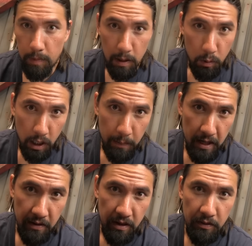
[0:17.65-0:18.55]
Mini Wargamer
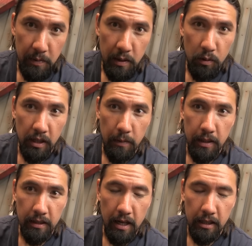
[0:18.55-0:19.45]
Dave here from
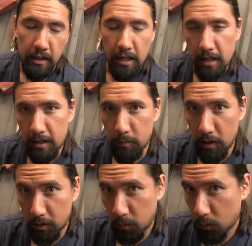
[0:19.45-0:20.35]
MiniWargaming.com.
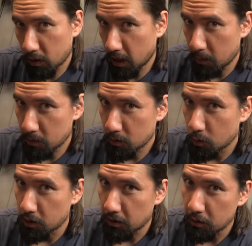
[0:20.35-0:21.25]
Welcome, Wargamers,
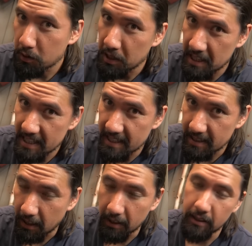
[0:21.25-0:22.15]
to another Sit
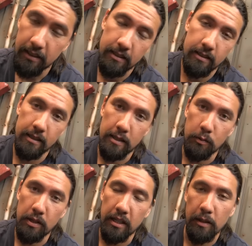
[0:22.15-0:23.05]
and Talk.
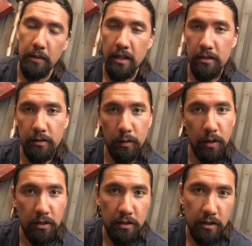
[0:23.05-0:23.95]
This week, I'll be answering the
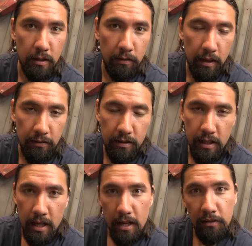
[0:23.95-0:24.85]
questions that you have
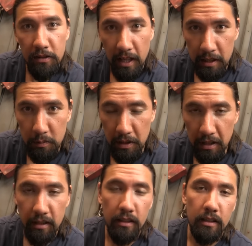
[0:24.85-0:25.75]
left. For next
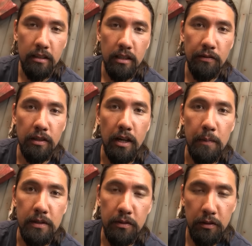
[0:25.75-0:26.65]
week, leave your
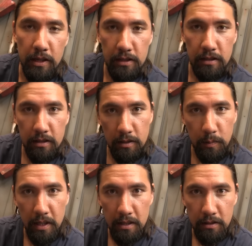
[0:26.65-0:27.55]
comments for Chris.
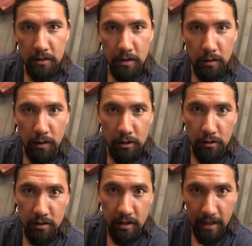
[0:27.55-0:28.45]
He'll be answering your
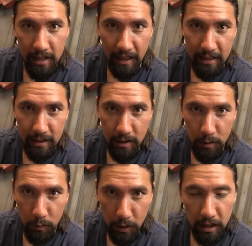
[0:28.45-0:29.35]
questions next
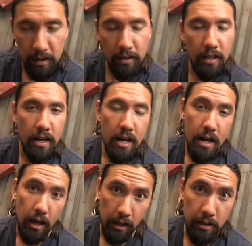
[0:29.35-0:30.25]
week.
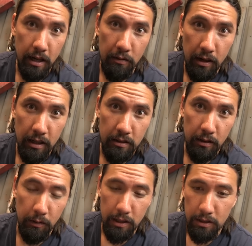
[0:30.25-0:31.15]
I'm going to dive right
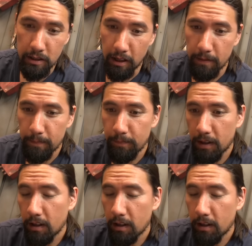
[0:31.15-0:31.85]
into the questions here.